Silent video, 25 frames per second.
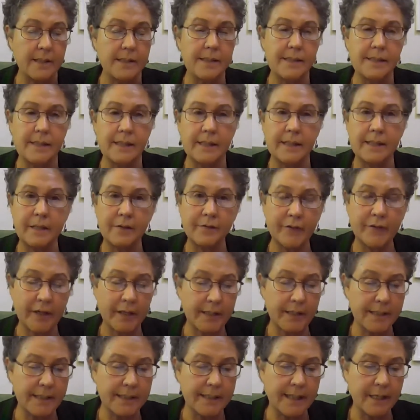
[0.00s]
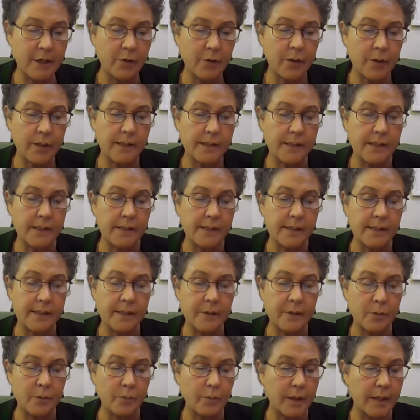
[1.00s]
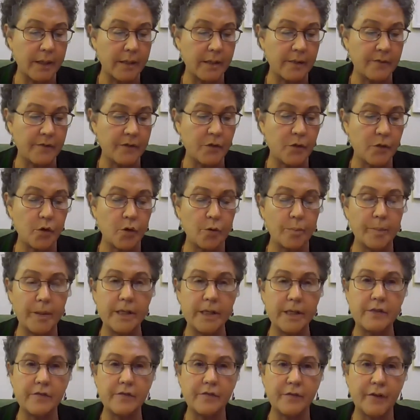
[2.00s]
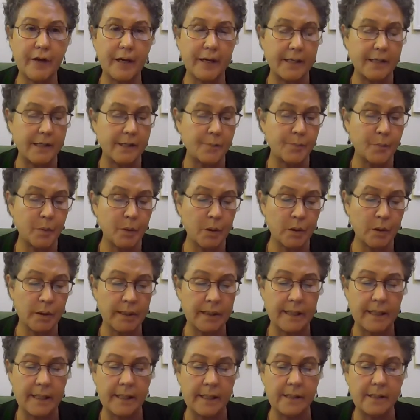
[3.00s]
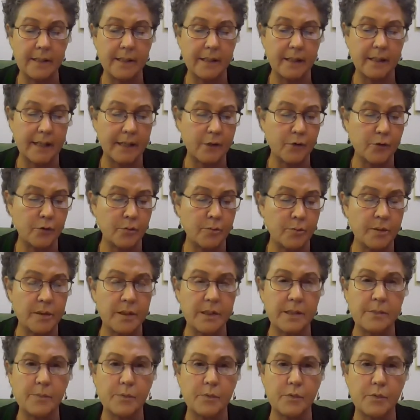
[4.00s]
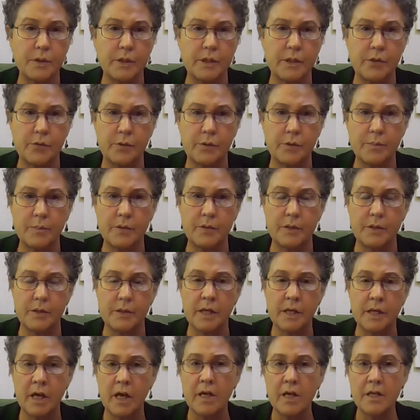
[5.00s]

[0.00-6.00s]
Significant decreases in the rates of school-based fights, bullying, classroom disruptions.